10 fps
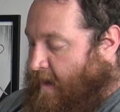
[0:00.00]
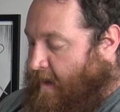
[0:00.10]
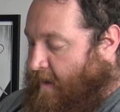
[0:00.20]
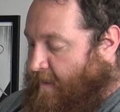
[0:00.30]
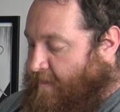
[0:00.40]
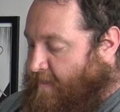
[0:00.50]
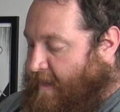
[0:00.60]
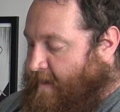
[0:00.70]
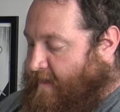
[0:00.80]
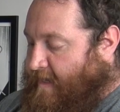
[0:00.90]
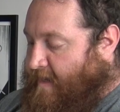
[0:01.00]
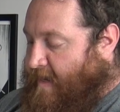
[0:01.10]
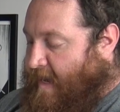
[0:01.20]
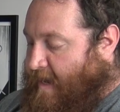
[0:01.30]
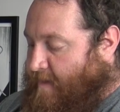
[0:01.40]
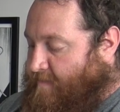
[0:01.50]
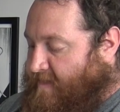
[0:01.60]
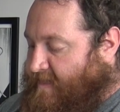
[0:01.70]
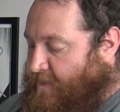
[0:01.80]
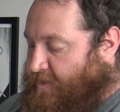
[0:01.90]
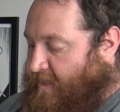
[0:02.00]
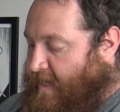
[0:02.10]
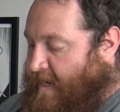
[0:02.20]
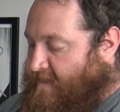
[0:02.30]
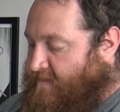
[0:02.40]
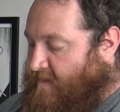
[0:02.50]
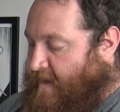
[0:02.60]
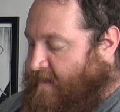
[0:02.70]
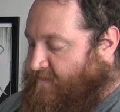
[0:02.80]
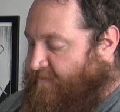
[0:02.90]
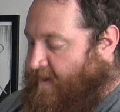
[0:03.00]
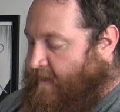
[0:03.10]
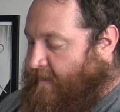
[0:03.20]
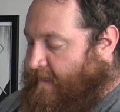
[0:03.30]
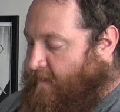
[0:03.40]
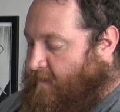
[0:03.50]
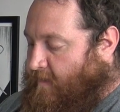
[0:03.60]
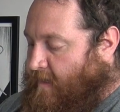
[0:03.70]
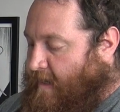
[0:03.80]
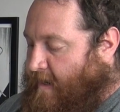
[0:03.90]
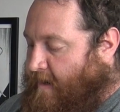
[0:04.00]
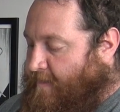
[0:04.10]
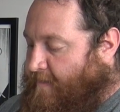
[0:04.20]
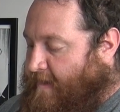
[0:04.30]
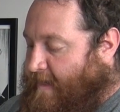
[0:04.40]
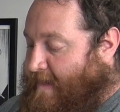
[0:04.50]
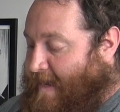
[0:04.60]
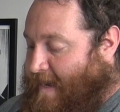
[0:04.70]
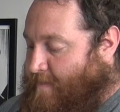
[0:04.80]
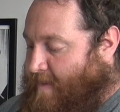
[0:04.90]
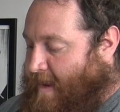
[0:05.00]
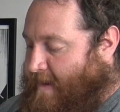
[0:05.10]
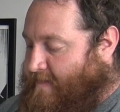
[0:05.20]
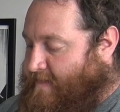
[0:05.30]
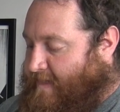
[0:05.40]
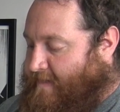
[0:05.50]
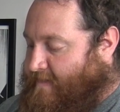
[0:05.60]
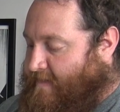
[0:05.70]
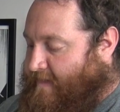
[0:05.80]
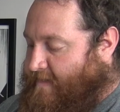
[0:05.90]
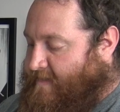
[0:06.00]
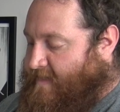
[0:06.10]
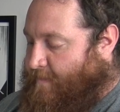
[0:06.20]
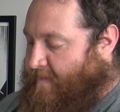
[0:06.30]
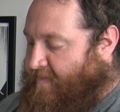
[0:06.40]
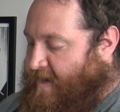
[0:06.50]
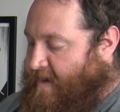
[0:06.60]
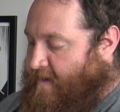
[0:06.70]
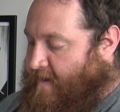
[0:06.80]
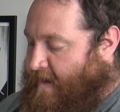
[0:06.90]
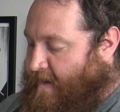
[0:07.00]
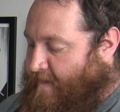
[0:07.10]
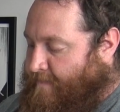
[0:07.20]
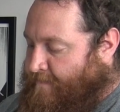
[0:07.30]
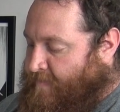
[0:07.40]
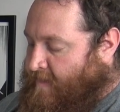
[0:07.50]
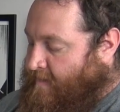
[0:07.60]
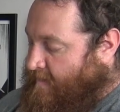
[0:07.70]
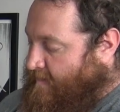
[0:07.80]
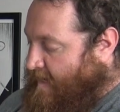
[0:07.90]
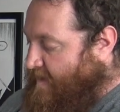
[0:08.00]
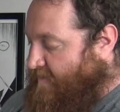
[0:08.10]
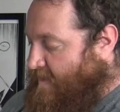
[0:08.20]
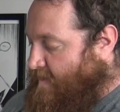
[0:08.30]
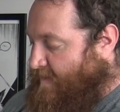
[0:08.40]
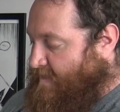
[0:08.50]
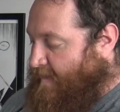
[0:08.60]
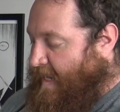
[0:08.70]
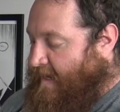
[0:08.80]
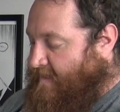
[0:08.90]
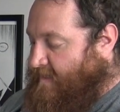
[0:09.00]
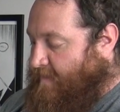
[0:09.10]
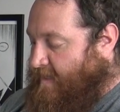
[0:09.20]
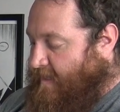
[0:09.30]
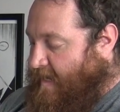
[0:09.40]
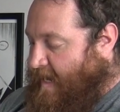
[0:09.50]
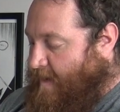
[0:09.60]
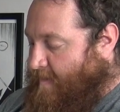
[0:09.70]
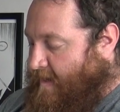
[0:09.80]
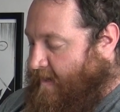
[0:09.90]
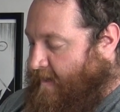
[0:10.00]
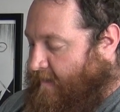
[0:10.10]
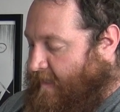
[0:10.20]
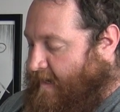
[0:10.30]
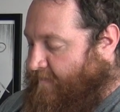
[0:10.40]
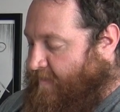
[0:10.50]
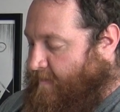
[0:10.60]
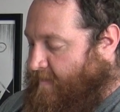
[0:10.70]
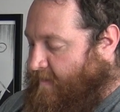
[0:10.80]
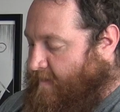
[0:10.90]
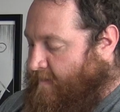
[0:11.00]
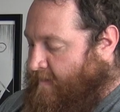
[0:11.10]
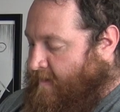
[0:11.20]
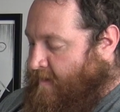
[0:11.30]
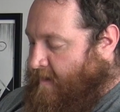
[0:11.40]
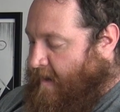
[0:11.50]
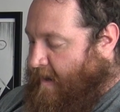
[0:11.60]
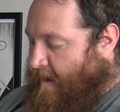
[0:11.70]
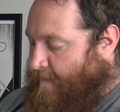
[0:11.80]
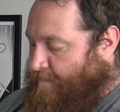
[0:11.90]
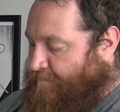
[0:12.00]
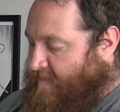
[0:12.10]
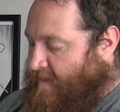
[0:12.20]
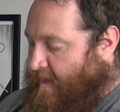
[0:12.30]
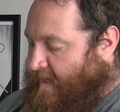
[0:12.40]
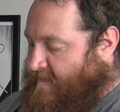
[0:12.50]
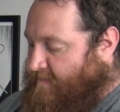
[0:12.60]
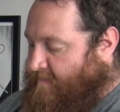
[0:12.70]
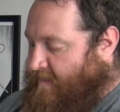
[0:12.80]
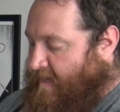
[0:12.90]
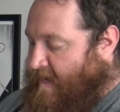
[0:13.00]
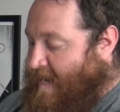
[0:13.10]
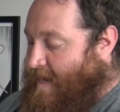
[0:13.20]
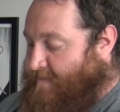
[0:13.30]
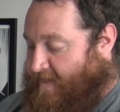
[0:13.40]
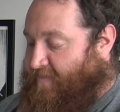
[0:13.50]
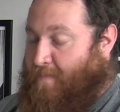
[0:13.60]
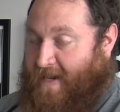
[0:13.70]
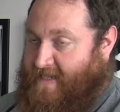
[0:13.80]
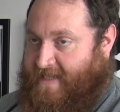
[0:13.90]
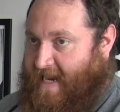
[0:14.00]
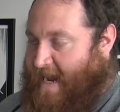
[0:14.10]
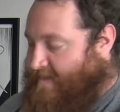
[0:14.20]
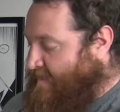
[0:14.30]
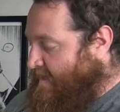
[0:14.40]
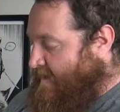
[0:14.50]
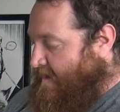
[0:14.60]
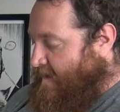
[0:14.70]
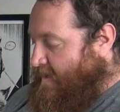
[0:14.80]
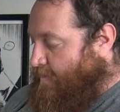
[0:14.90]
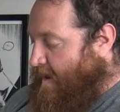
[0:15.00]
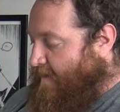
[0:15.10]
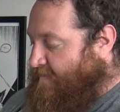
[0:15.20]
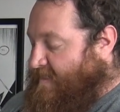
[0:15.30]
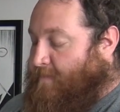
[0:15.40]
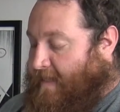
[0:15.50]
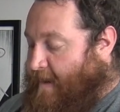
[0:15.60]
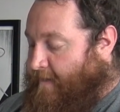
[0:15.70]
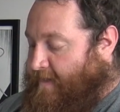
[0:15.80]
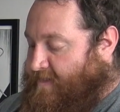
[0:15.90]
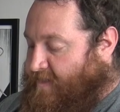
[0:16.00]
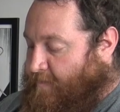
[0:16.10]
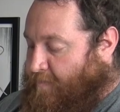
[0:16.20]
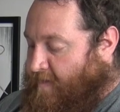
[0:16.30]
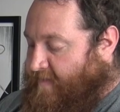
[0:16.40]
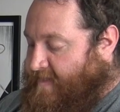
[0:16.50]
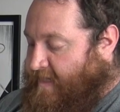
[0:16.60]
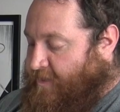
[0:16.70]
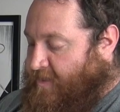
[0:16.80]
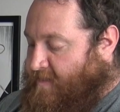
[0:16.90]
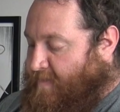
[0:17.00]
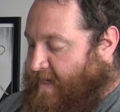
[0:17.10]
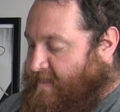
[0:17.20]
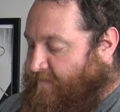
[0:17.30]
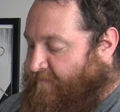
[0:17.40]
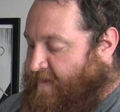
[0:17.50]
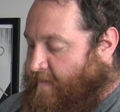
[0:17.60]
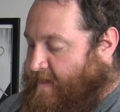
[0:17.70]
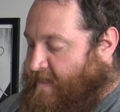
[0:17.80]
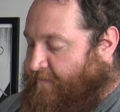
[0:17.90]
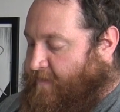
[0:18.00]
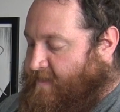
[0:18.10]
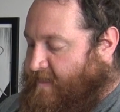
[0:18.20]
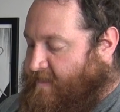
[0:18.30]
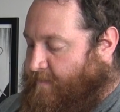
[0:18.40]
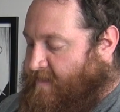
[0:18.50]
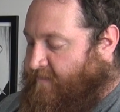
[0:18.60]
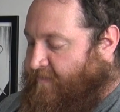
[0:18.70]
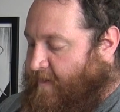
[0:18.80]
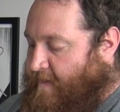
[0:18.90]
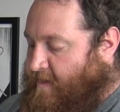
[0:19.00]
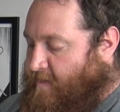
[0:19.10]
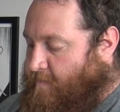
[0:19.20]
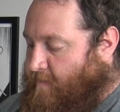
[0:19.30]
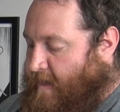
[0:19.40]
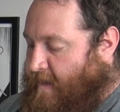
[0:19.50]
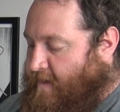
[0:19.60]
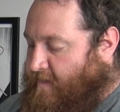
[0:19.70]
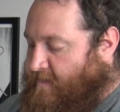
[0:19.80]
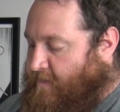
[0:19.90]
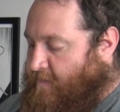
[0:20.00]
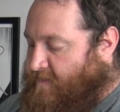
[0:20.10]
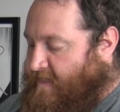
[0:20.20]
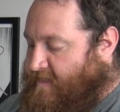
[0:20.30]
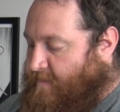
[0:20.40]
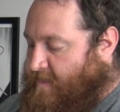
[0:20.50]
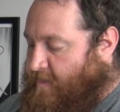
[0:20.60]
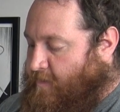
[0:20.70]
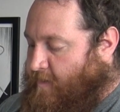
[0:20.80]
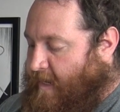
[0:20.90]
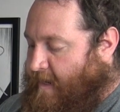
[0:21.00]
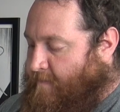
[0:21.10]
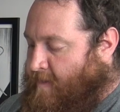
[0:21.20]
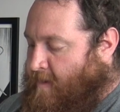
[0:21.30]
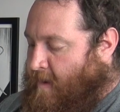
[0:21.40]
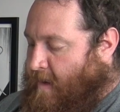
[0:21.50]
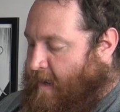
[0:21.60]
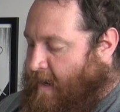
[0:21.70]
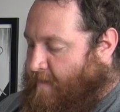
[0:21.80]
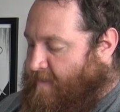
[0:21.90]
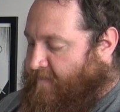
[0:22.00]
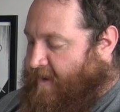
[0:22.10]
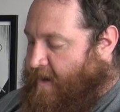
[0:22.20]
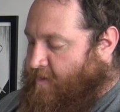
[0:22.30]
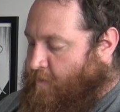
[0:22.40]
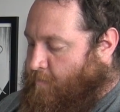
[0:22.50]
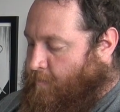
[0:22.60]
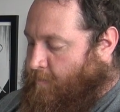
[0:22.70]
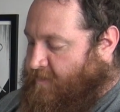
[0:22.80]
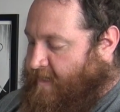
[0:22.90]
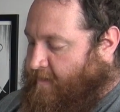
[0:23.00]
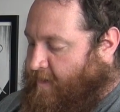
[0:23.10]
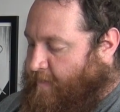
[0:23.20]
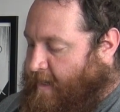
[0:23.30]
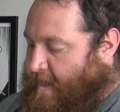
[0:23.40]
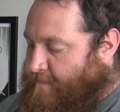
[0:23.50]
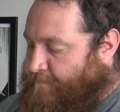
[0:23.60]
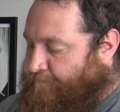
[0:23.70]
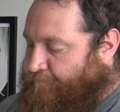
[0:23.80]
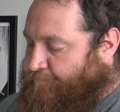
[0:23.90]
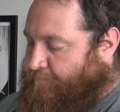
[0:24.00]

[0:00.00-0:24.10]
other than in name, essentially has very little other than in name and in some of the not even in the base mechanics, some in the name and a lot of the I guess the names of the base stats. You have similarities to previous editions, but it's a very different system. It's a very new. It's a new system. It's a new game. They've got new rules that are going on.